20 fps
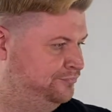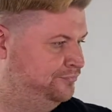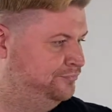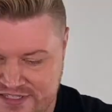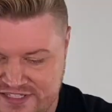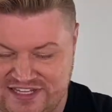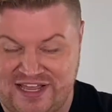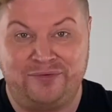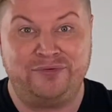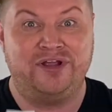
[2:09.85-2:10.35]

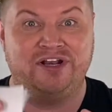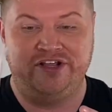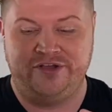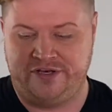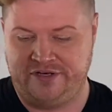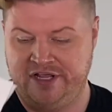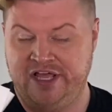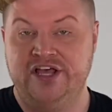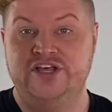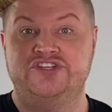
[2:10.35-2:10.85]
This is how we're gonna do
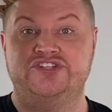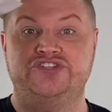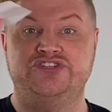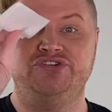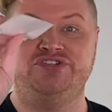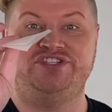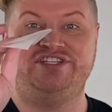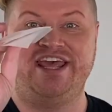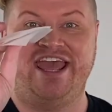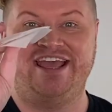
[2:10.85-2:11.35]
it. So
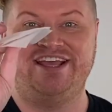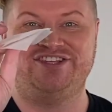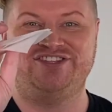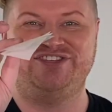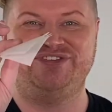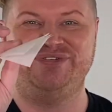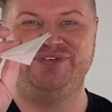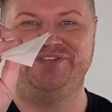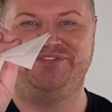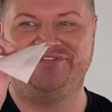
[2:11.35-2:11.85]
you take
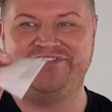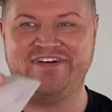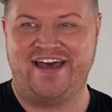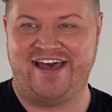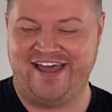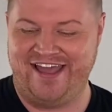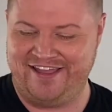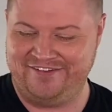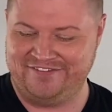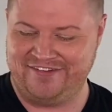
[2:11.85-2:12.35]
2 to
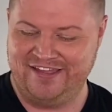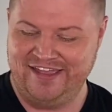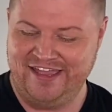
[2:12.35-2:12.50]
5,